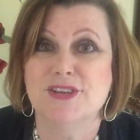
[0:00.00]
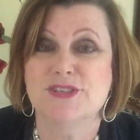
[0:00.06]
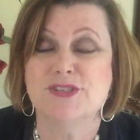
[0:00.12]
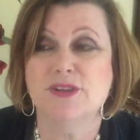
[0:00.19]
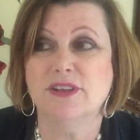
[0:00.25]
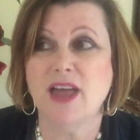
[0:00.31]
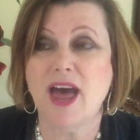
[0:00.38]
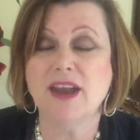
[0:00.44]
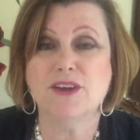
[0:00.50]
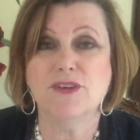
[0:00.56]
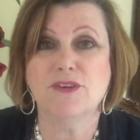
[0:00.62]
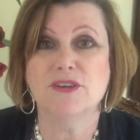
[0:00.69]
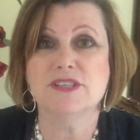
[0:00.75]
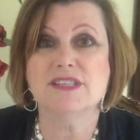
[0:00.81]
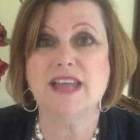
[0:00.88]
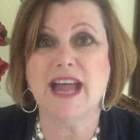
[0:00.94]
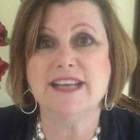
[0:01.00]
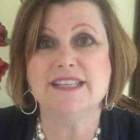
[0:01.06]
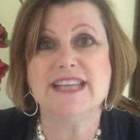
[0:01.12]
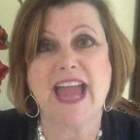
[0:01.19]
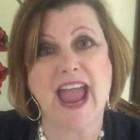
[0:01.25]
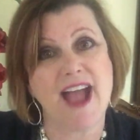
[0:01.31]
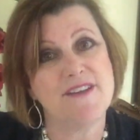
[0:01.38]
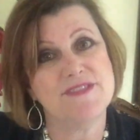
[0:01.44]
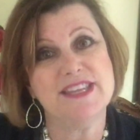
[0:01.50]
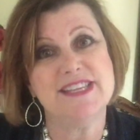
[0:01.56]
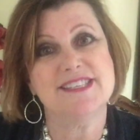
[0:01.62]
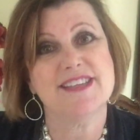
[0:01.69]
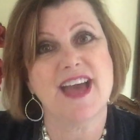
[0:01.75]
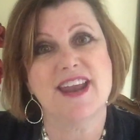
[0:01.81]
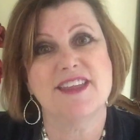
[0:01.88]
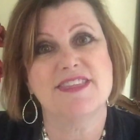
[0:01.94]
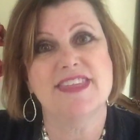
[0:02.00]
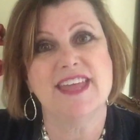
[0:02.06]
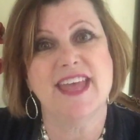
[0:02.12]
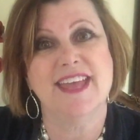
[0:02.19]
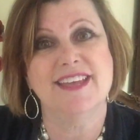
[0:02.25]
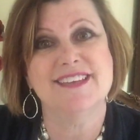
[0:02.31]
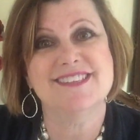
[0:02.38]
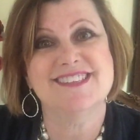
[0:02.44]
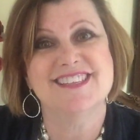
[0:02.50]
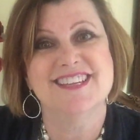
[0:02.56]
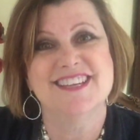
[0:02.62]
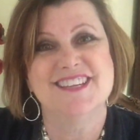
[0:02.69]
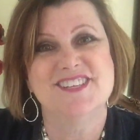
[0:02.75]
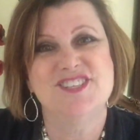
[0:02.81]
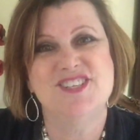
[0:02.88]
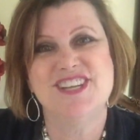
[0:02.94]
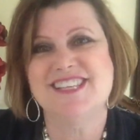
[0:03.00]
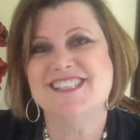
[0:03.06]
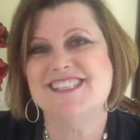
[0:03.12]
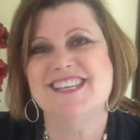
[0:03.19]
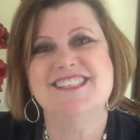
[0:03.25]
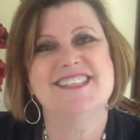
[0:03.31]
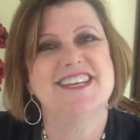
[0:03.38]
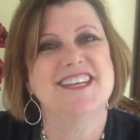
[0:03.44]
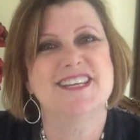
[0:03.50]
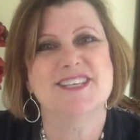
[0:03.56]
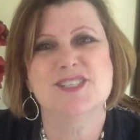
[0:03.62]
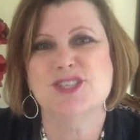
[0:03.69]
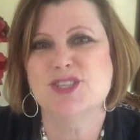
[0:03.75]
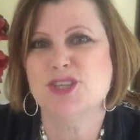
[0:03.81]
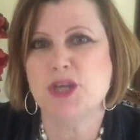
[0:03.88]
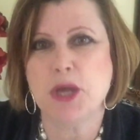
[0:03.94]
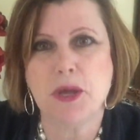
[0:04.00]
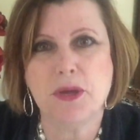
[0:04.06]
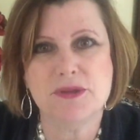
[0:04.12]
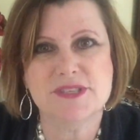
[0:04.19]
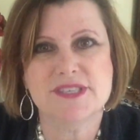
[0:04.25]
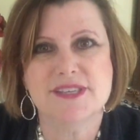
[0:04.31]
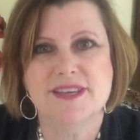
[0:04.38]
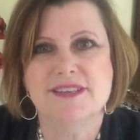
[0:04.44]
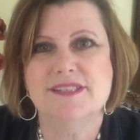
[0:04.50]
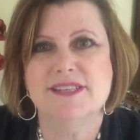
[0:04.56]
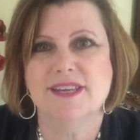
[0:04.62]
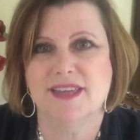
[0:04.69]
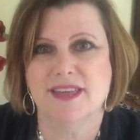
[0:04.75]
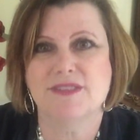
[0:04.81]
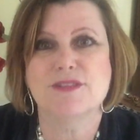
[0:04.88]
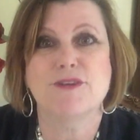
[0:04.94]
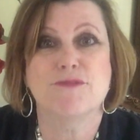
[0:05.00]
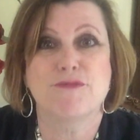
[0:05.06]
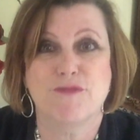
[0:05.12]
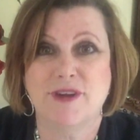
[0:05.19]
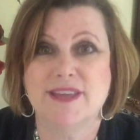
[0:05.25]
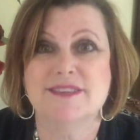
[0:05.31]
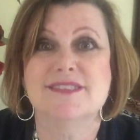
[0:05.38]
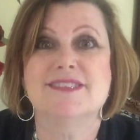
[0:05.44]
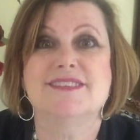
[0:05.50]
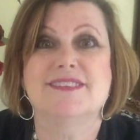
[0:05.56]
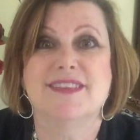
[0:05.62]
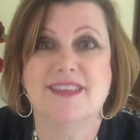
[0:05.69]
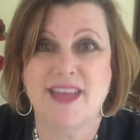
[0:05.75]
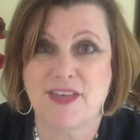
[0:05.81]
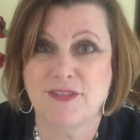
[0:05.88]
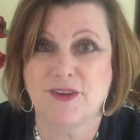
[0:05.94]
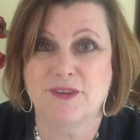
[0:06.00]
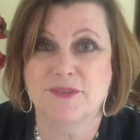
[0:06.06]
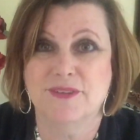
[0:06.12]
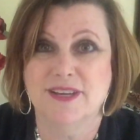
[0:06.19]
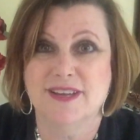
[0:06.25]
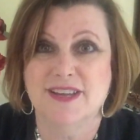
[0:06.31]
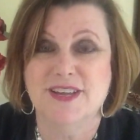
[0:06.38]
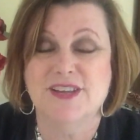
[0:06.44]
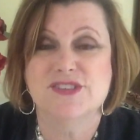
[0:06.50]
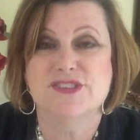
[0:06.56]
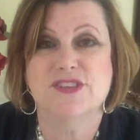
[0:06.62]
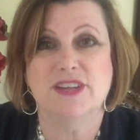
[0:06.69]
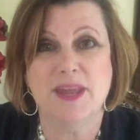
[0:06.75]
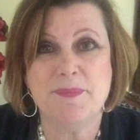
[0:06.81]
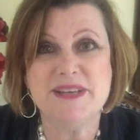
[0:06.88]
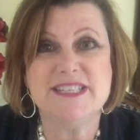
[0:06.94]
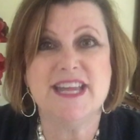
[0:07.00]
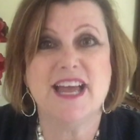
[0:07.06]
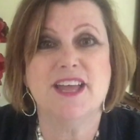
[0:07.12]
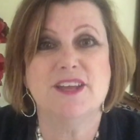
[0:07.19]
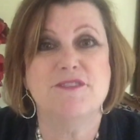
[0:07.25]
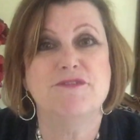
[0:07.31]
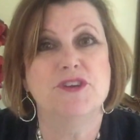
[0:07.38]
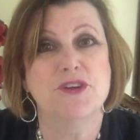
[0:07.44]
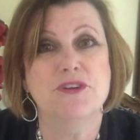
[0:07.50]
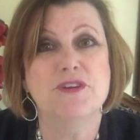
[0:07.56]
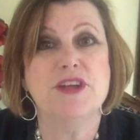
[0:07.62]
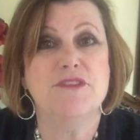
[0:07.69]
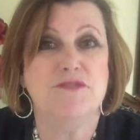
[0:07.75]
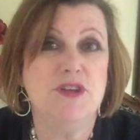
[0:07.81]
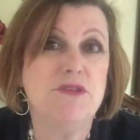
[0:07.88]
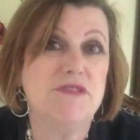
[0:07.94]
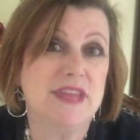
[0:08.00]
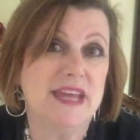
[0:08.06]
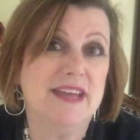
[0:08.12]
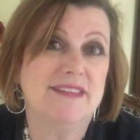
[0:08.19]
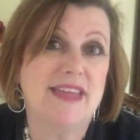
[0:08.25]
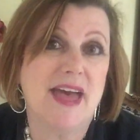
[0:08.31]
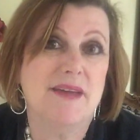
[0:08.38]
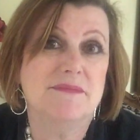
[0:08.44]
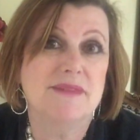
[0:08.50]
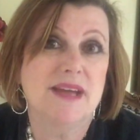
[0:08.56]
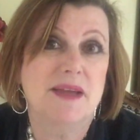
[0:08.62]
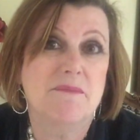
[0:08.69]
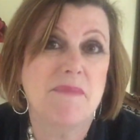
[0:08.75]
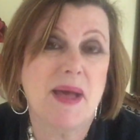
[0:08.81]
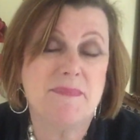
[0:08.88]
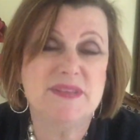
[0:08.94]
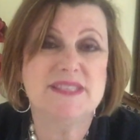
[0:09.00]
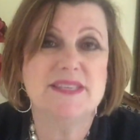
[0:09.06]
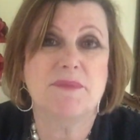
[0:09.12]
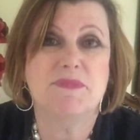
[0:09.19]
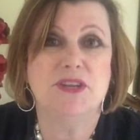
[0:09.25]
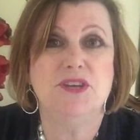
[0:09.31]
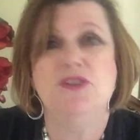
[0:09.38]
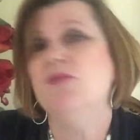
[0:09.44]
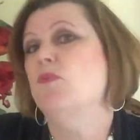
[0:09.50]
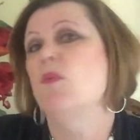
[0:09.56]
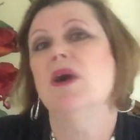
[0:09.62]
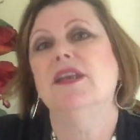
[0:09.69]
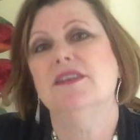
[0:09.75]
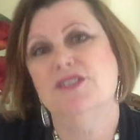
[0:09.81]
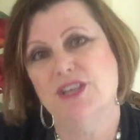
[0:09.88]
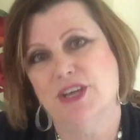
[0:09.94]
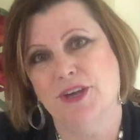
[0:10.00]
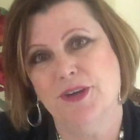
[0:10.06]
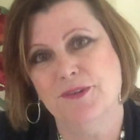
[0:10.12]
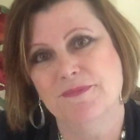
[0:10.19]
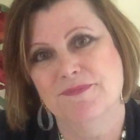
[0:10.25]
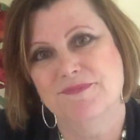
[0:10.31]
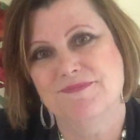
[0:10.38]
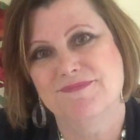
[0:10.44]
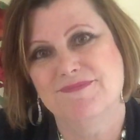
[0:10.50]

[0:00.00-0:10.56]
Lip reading: So a lot of girls like to have these kind of things just as an excuse to get their friends together. So let me tell you, if you think that might be something you'd want to do,